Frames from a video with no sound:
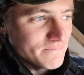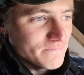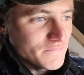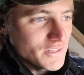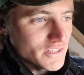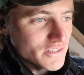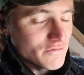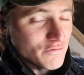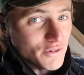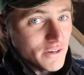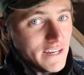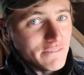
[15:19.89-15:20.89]
just
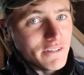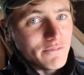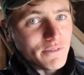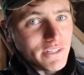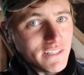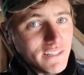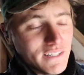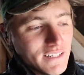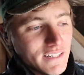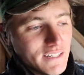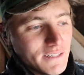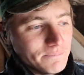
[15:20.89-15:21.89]
for everyone.
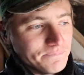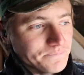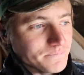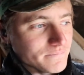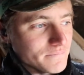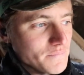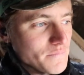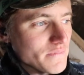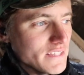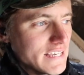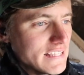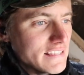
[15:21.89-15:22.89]
And
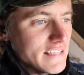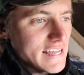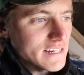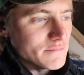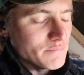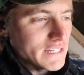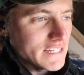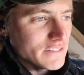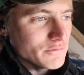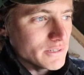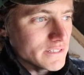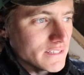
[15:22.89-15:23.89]
then that
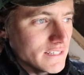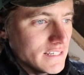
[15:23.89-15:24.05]
combined with